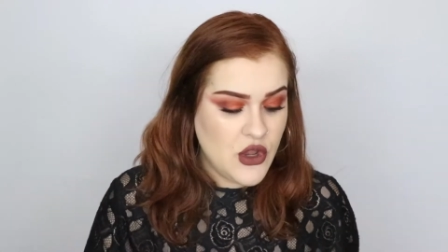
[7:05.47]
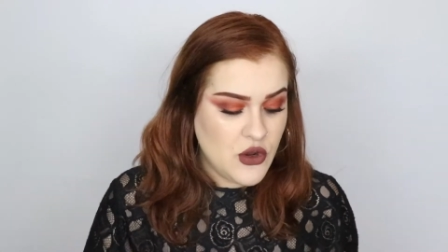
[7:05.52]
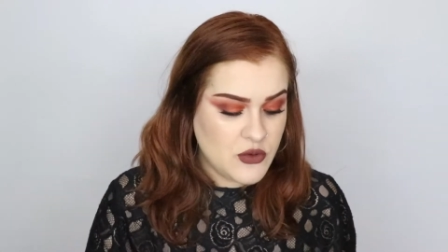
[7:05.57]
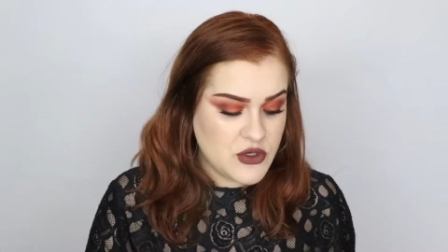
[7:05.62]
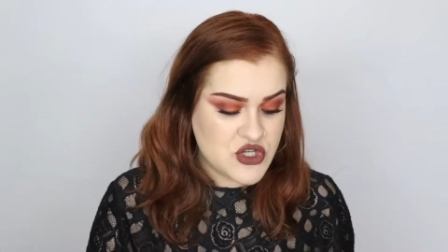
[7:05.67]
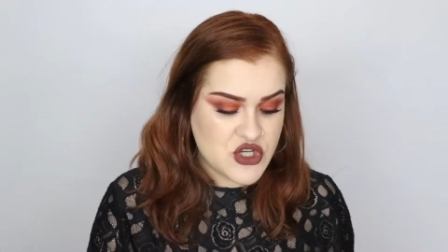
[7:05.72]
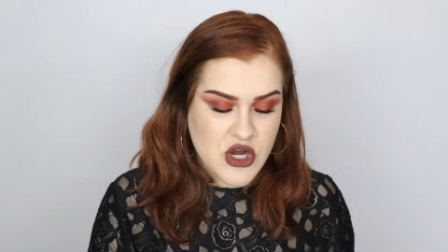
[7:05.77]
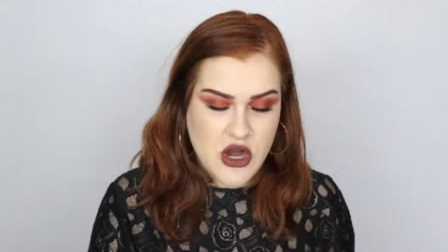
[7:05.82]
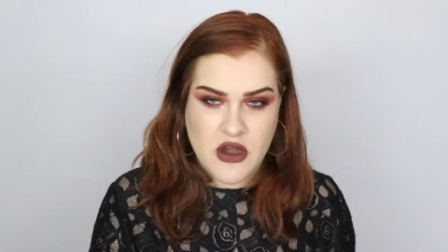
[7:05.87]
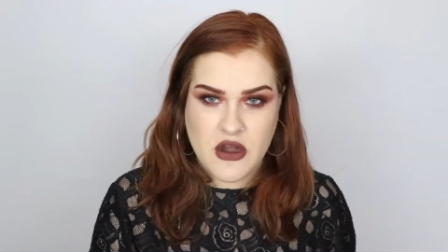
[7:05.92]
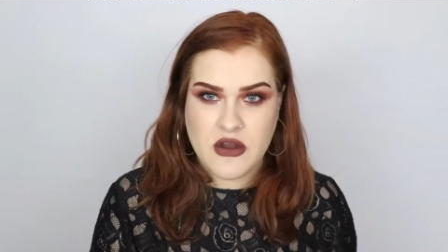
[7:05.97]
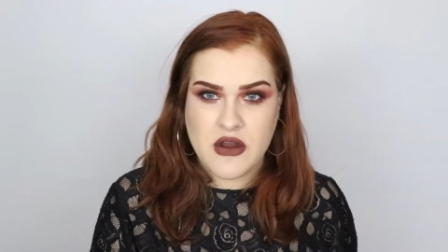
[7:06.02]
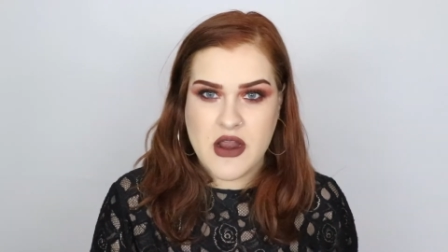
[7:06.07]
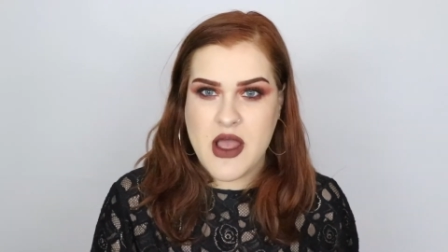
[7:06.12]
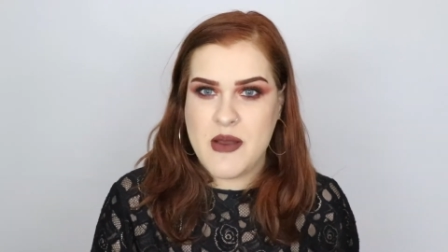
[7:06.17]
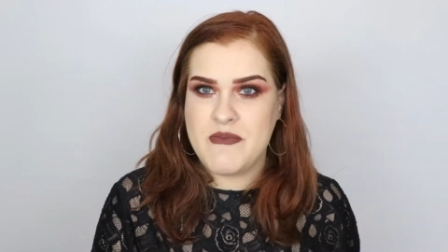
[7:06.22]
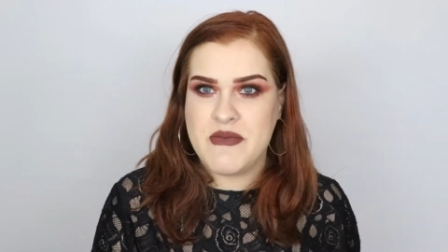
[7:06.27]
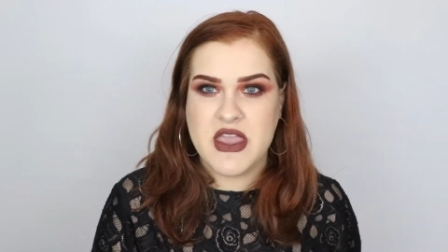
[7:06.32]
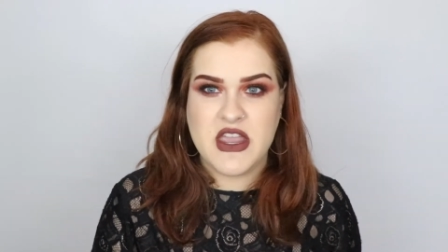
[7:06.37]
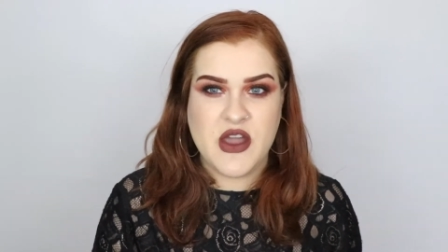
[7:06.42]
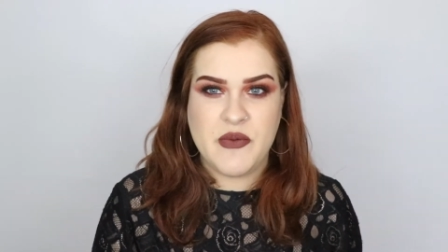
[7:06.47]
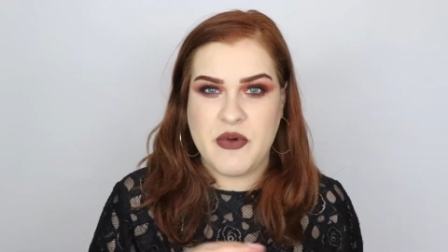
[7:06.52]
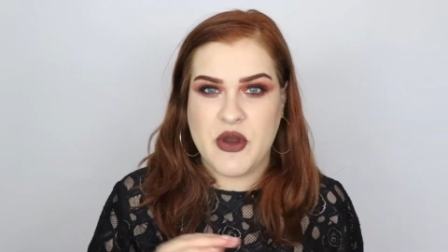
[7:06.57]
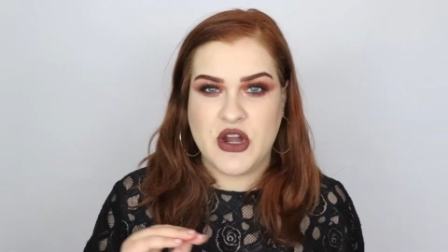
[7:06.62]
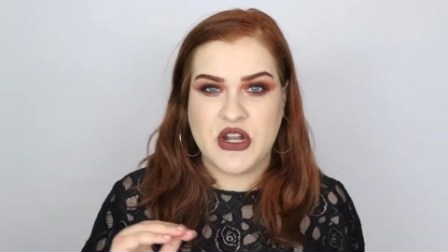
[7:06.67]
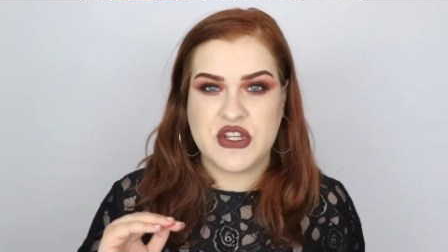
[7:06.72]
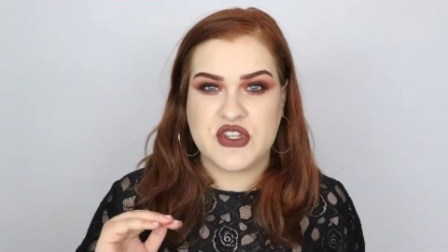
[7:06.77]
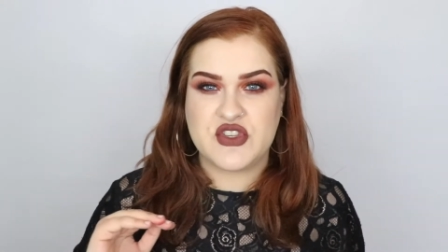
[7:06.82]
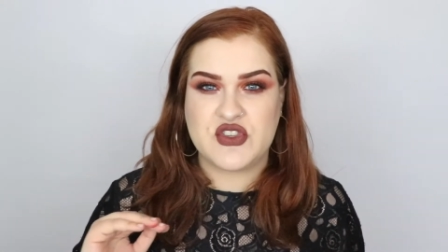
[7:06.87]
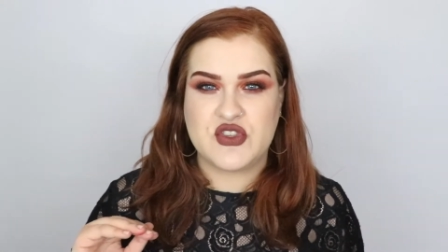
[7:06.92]
which are a makeup
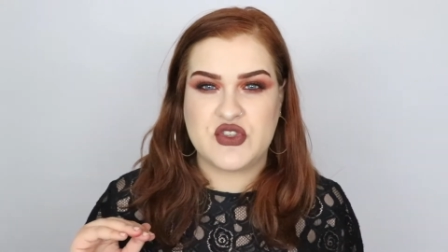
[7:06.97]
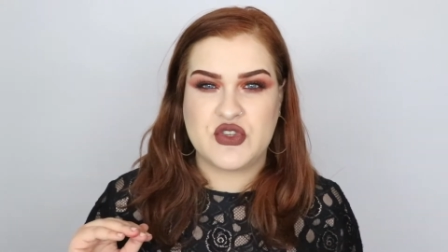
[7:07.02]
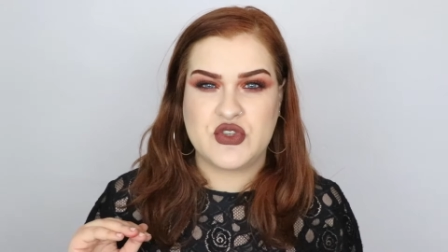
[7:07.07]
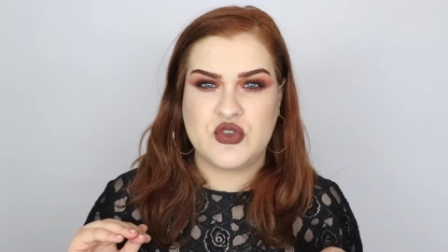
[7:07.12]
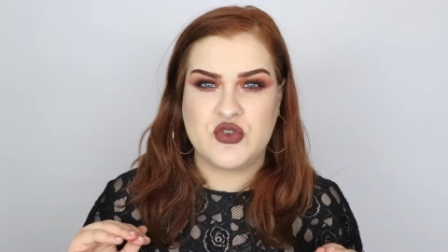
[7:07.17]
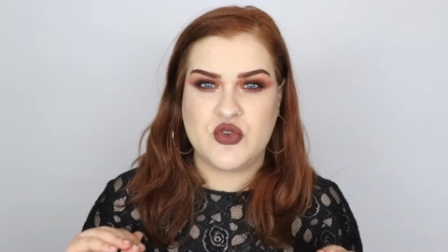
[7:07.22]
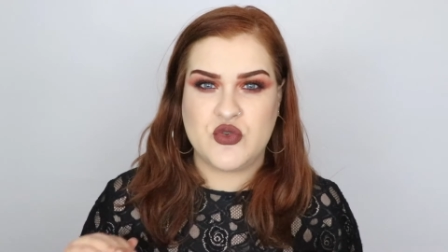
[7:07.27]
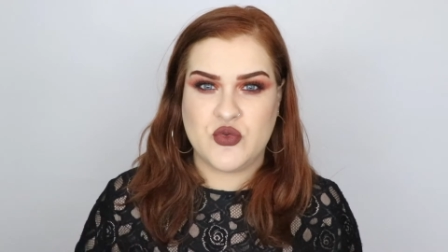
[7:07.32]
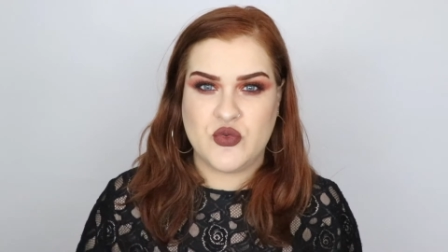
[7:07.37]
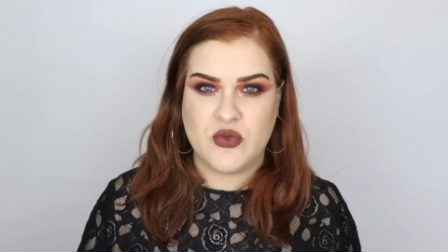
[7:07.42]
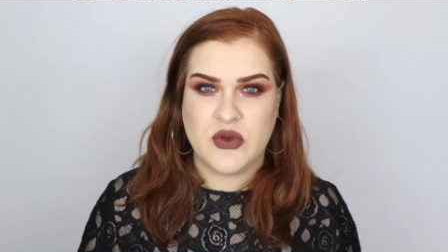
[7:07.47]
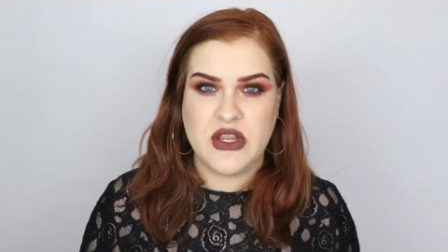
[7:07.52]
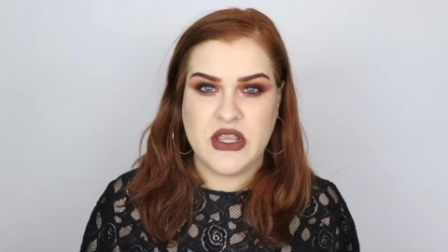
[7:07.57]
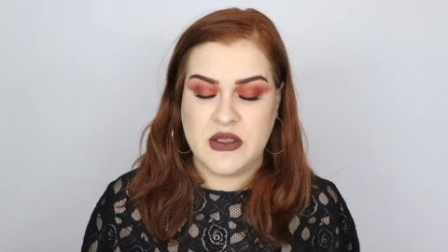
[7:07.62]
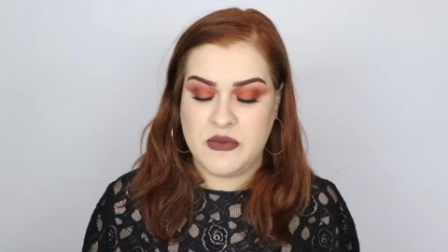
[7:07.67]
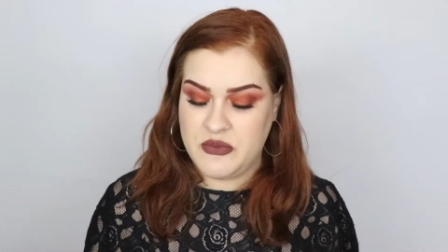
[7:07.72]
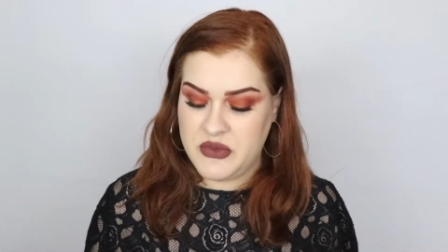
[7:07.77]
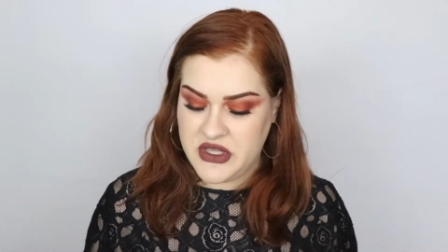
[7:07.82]
artist's dream